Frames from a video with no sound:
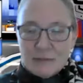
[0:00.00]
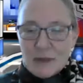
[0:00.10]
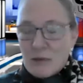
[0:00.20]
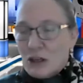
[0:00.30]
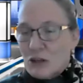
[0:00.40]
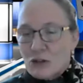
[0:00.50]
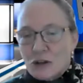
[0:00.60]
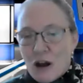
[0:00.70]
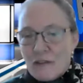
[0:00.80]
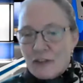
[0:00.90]
Maybe you
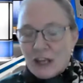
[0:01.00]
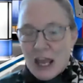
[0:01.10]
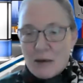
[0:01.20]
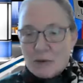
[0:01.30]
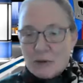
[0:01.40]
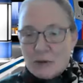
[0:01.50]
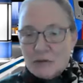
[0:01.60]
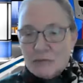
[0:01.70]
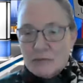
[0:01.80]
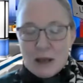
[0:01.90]
turn off the cable.
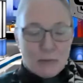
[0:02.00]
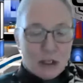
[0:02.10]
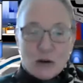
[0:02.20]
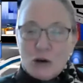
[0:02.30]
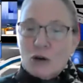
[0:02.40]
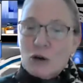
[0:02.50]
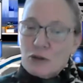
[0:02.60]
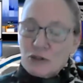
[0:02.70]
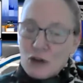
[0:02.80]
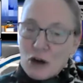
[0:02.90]
Maybe you don't go to
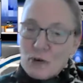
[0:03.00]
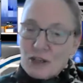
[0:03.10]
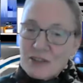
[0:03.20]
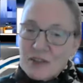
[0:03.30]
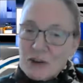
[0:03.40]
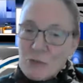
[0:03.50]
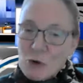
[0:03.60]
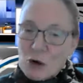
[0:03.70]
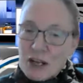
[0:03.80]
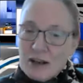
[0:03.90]
Starbucks every
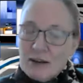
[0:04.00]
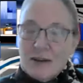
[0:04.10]
morning.